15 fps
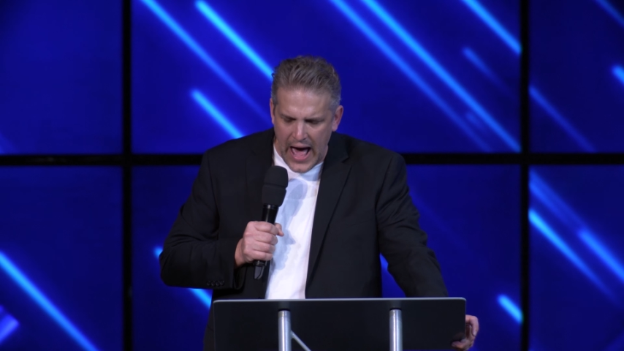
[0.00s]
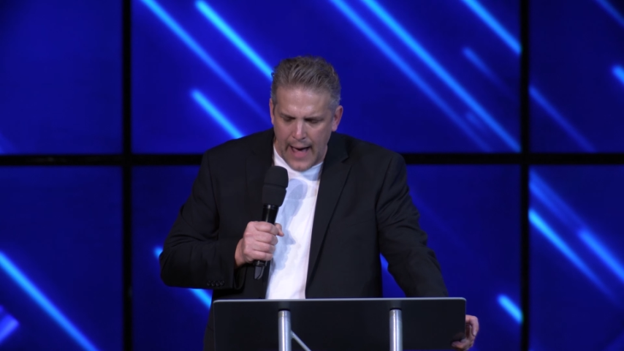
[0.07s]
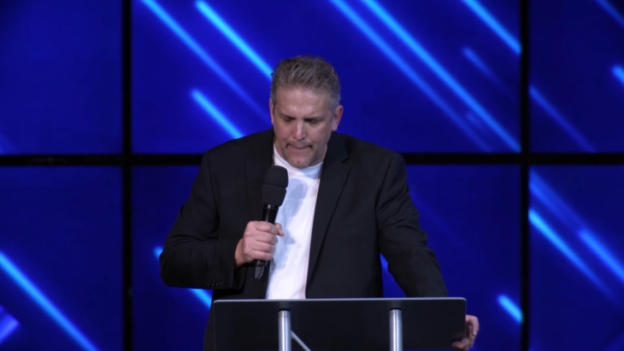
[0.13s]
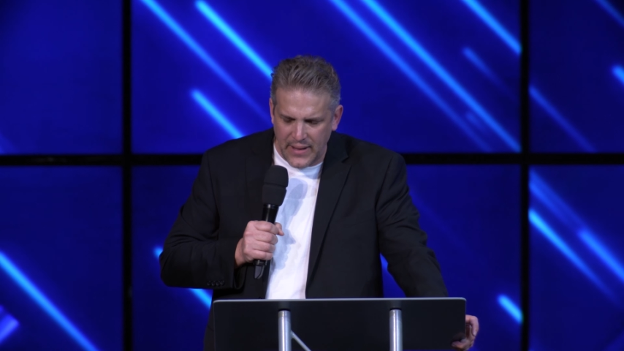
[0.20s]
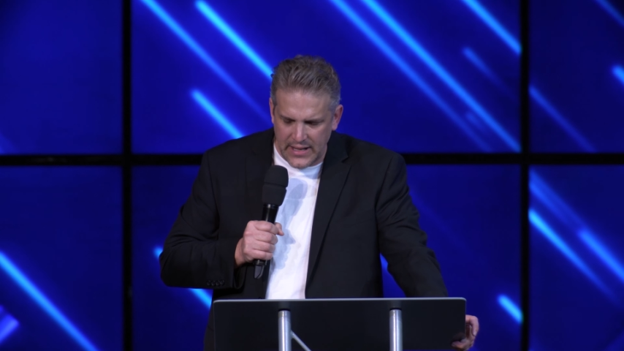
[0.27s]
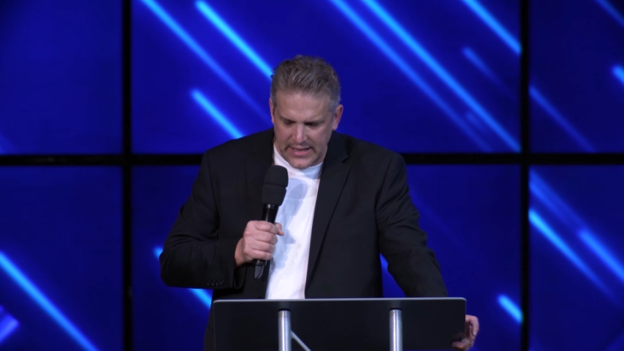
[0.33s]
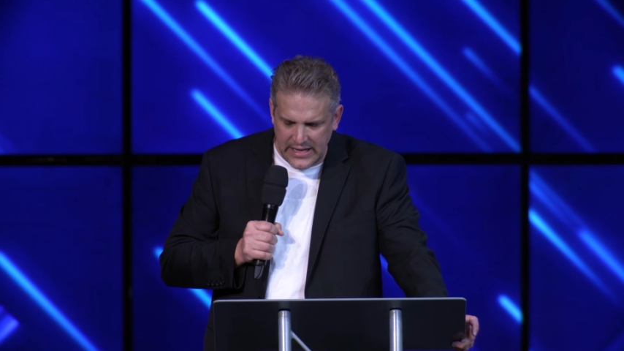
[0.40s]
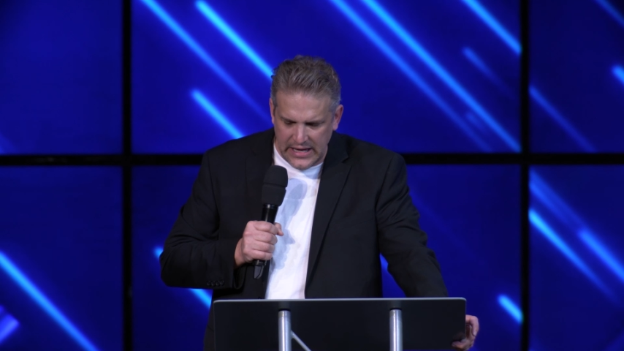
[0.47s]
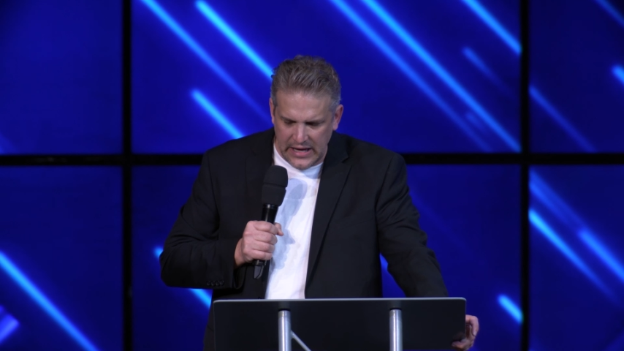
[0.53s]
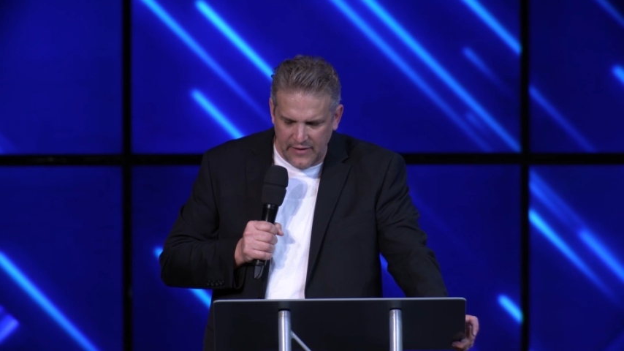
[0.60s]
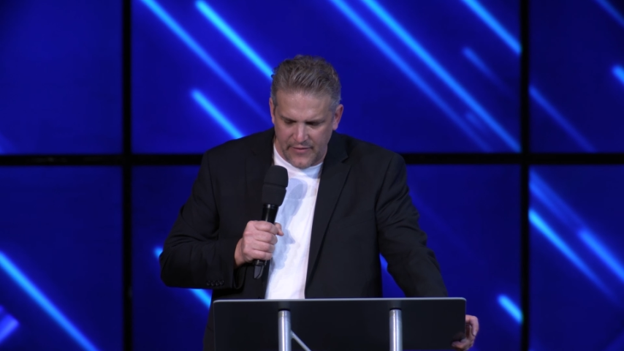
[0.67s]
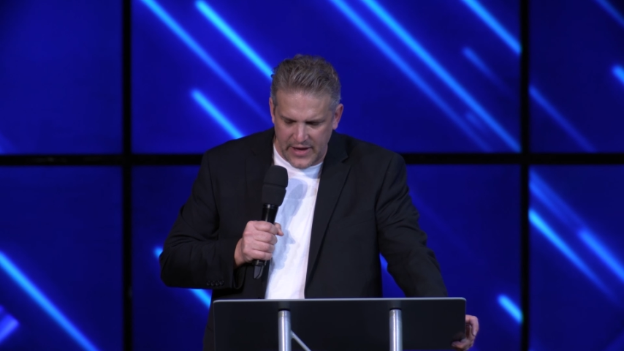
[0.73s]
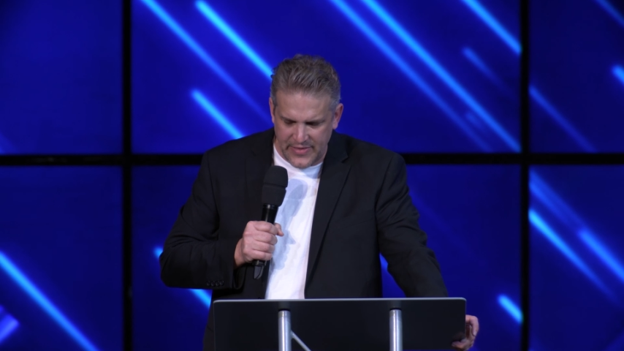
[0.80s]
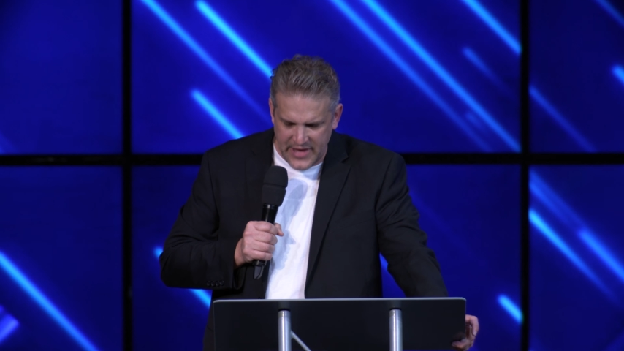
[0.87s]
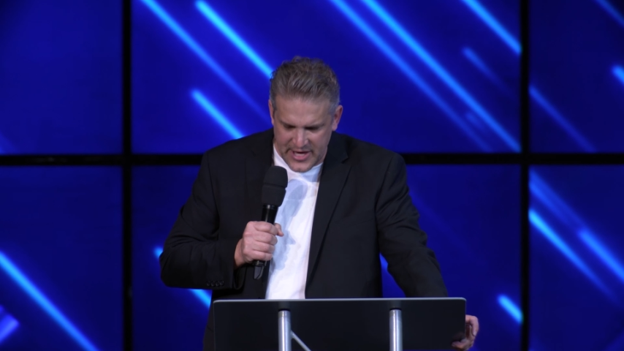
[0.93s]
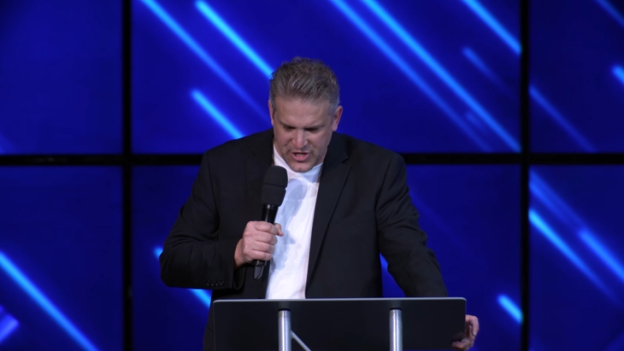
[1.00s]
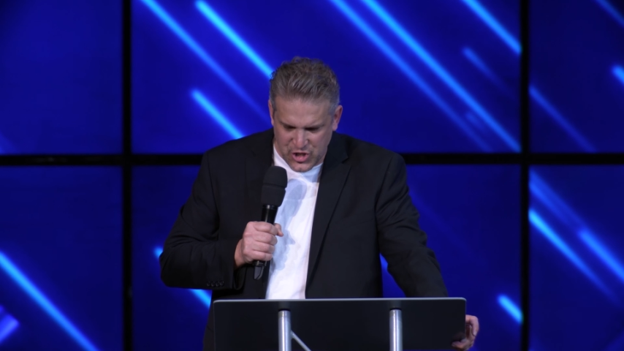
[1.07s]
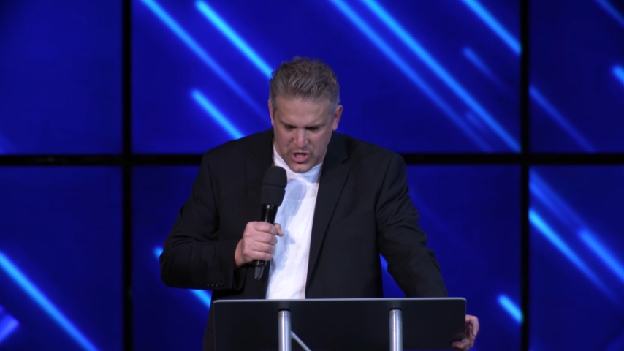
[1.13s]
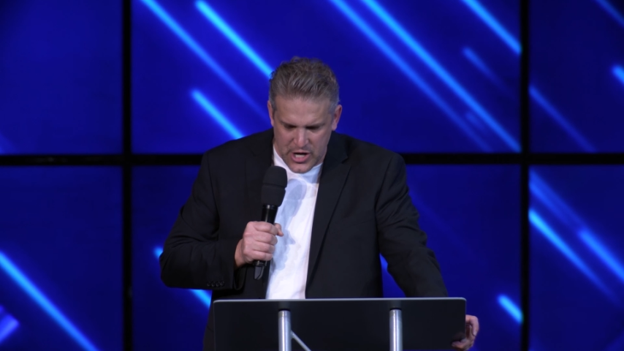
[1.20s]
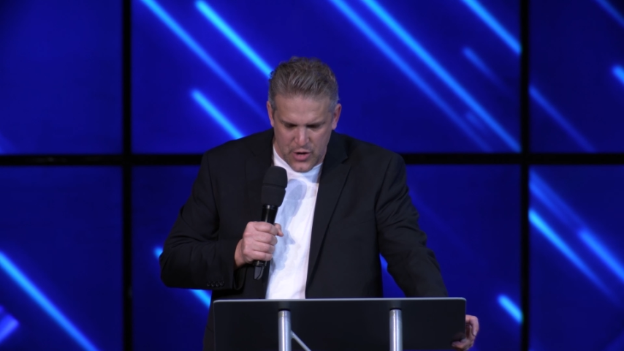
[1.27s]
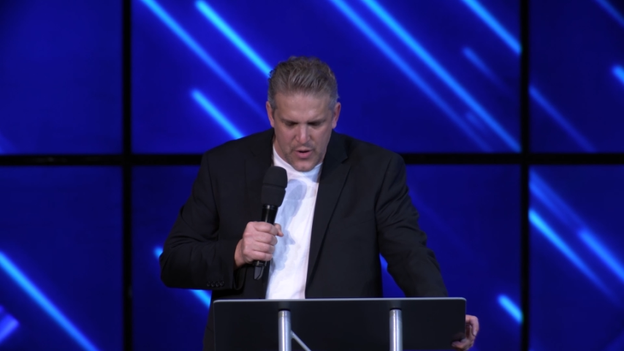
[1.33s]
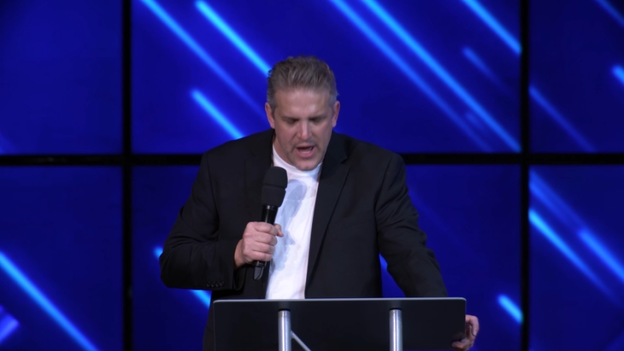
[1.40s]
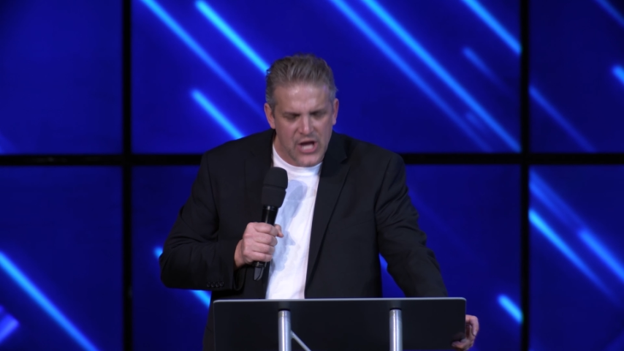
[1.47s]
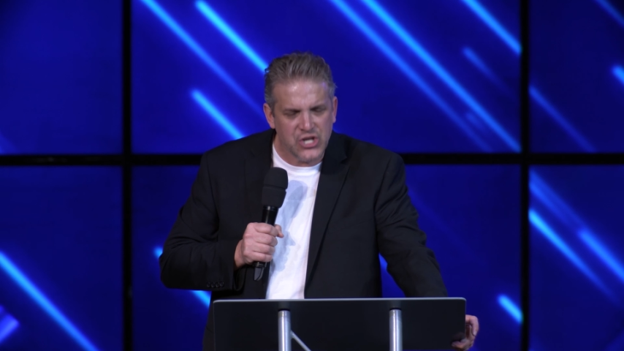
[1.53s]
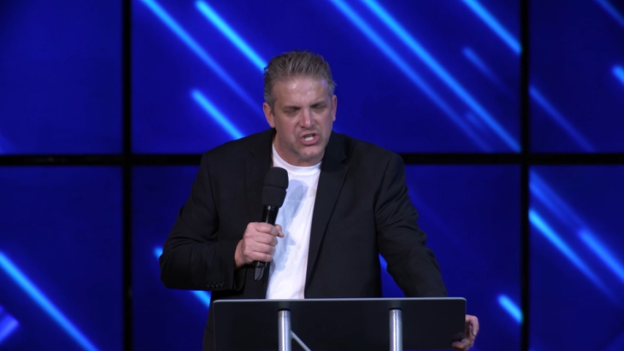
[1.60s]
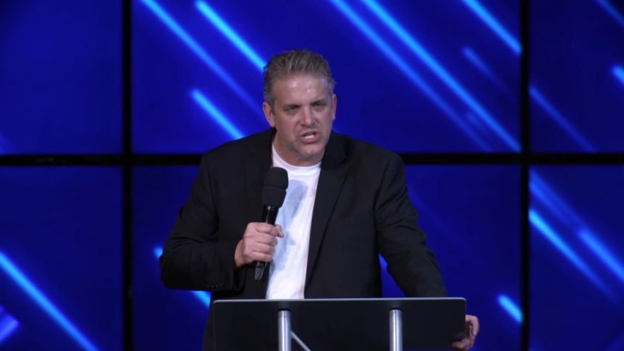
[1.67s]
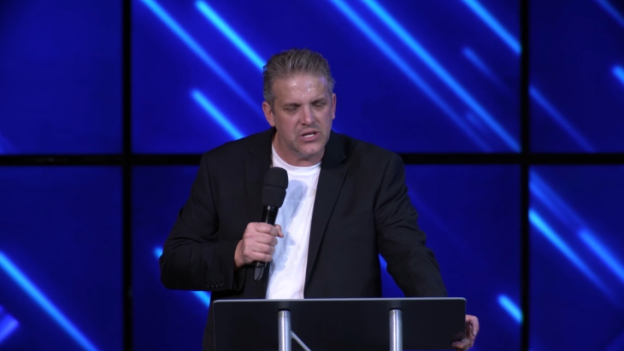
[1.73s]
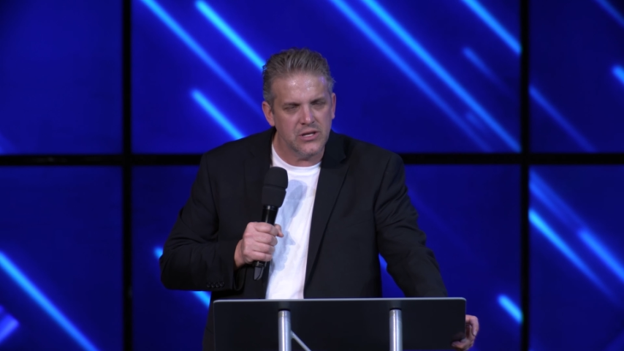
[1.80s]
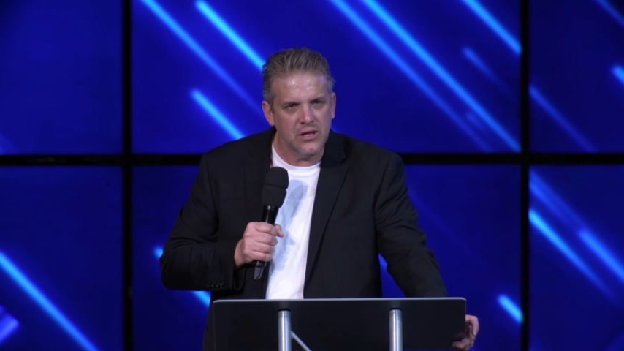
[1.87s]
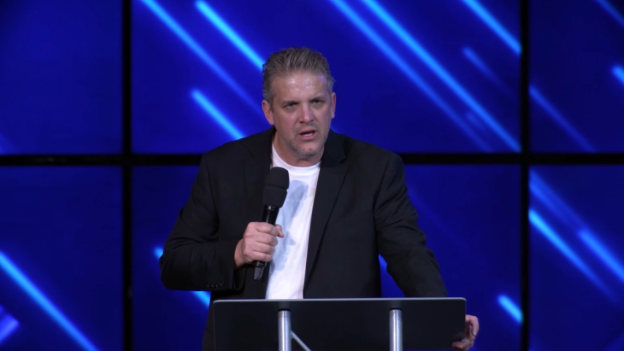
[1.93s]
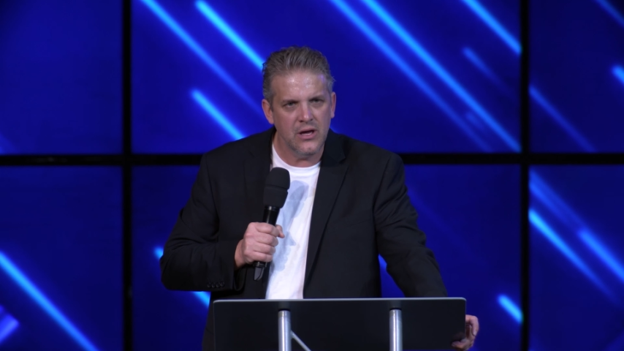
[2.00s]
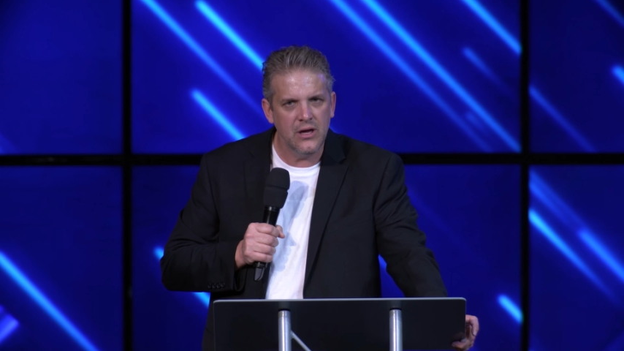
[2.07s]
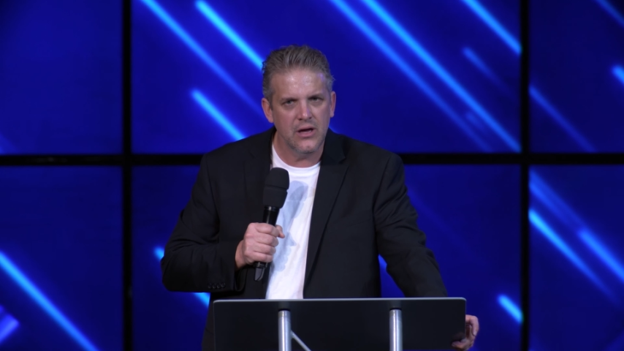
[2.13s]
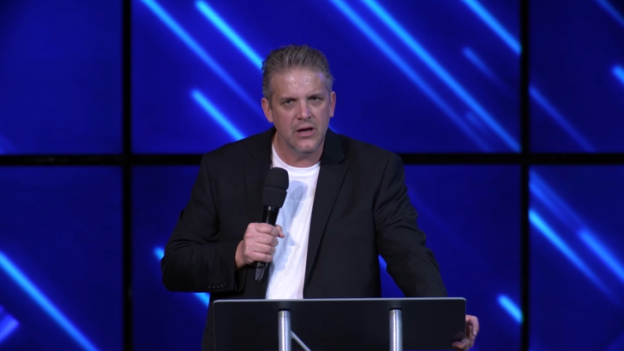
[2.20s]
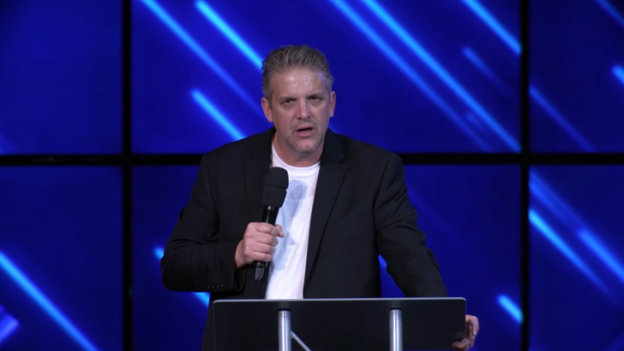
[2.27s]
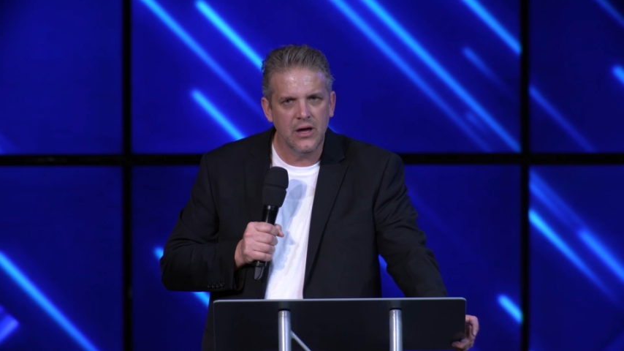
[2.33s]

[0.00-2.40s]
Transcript: that I believe in this generation